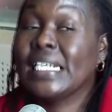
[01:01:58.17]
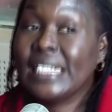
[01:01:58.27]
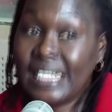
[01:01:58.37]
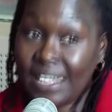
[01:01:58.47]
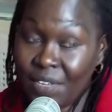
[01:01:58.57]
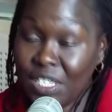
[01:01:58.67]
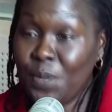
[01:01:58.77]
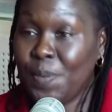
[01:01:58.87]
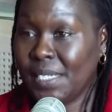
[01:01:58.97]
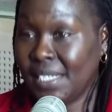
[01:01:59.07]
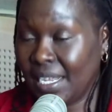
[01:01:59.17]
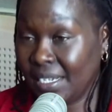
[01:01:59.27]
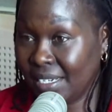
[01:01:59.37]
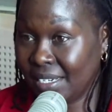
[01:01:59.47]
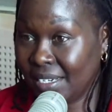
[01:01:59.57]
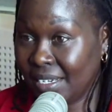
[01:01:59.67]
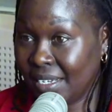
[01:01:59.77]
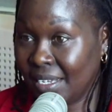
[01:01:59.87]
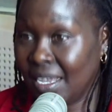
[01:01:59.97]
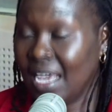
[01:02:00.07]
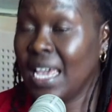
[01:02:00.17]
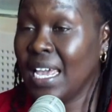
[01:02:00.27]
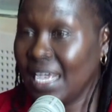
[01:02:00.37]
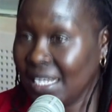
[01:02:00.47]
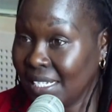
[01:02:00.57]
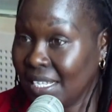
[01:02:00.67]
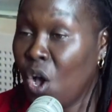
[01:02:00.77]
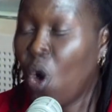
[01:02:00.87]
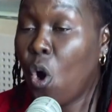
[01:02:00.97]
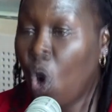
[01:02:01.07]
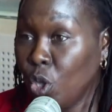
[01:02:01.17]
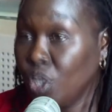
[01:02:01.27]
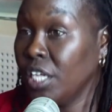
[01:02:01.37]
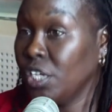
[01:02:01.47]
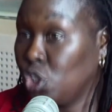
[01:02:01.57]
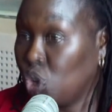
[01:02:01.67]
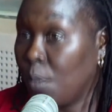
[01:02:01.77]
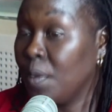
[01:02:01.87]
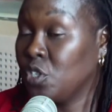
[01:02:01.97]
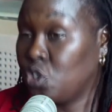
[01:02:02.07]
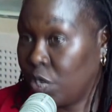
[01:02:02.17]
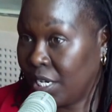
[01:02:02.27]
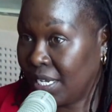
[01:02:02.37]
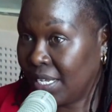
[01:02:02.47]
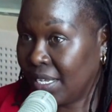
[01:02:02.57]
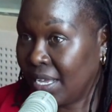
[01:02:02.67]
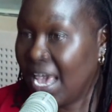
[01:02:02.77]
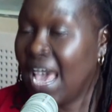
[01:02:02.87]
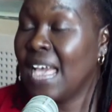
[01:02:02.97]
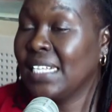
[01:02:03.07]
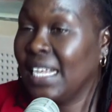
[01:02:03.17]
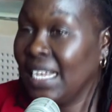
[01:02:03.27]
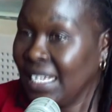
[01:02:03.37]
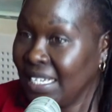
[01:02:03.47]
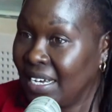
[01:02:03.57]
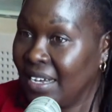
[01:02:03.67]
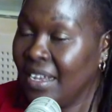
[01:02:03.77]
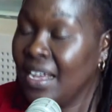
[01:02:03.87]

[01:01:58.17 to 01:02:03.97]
70% is on the job training. As a leader,